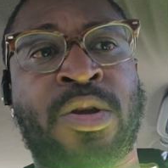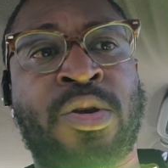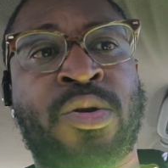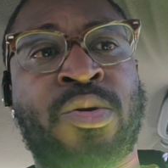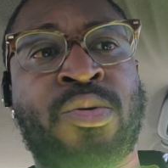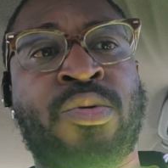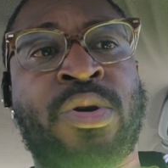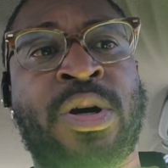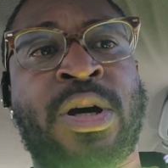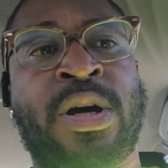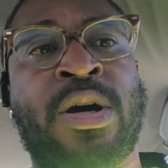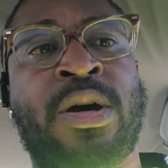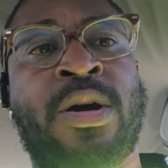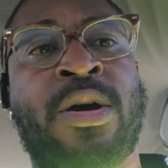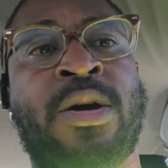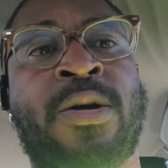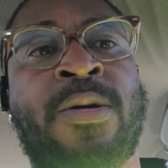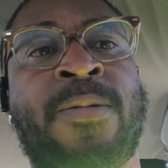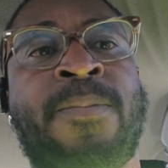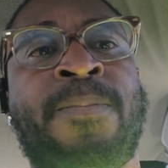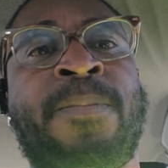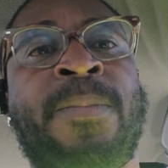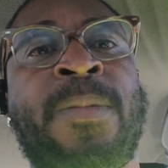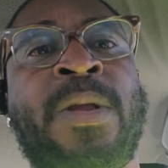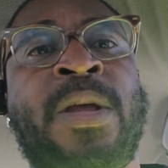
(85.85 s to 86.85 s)
you
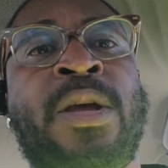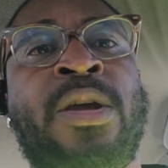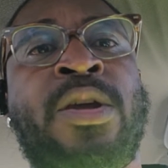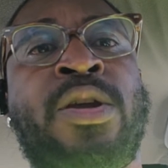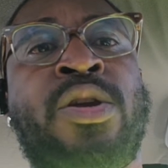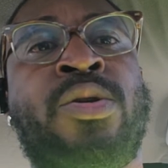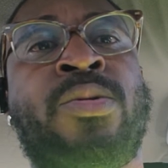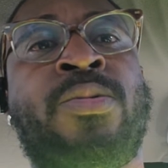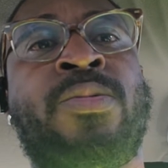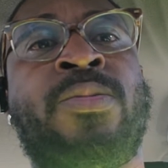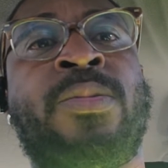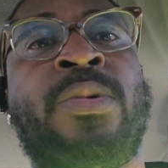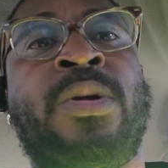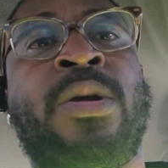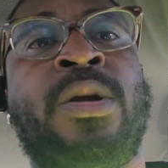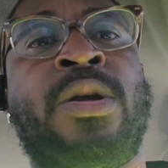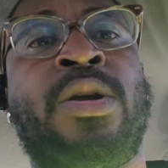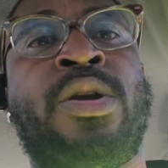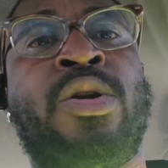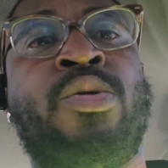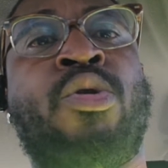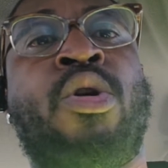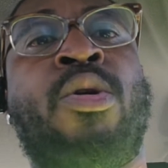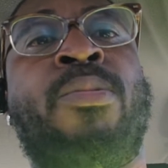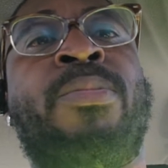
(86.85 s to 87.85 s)
uh, you
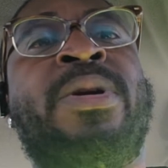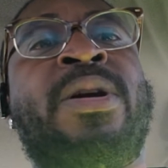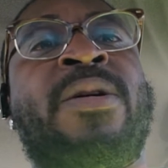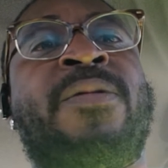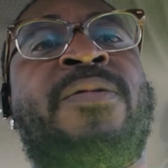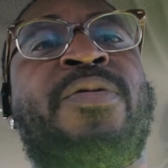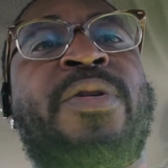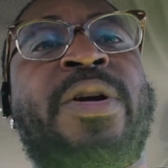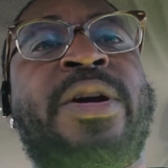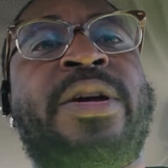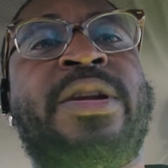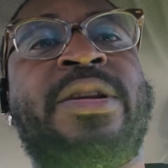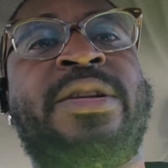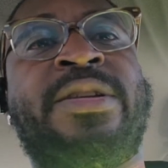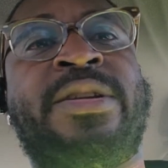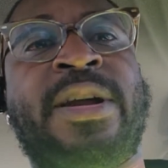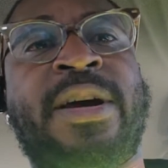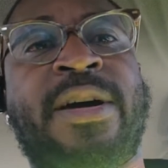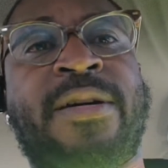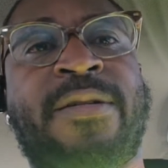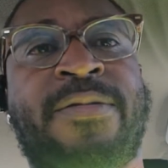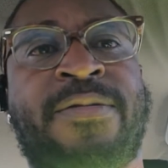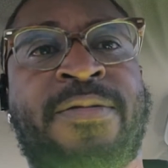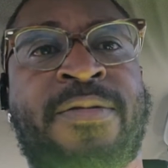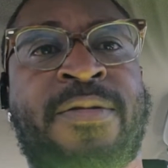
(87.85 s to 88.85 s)
you won't be afraid of
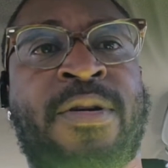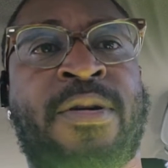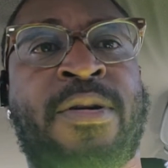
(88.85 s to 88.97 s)
death.